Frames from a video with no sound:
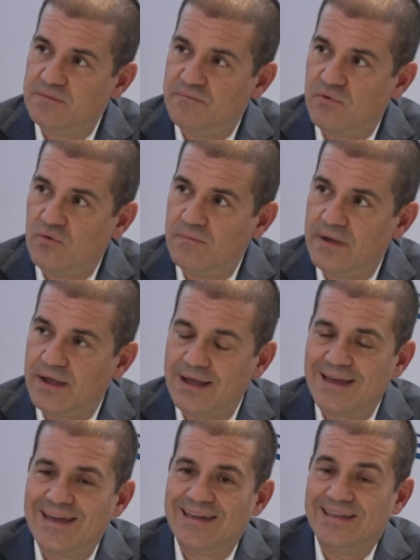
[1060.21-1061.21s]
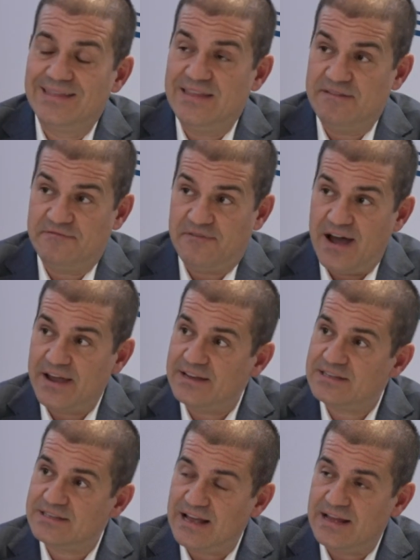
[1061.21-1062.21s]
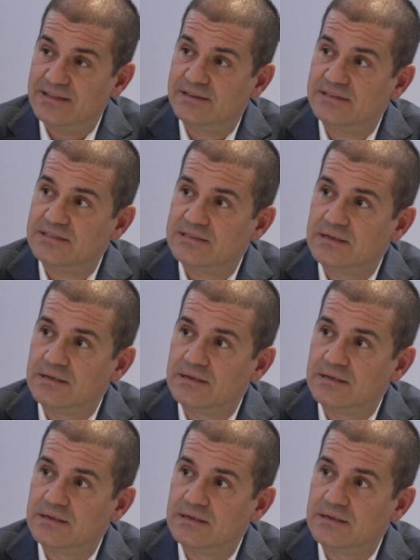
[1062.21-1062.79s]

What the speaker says: improvement, define standards,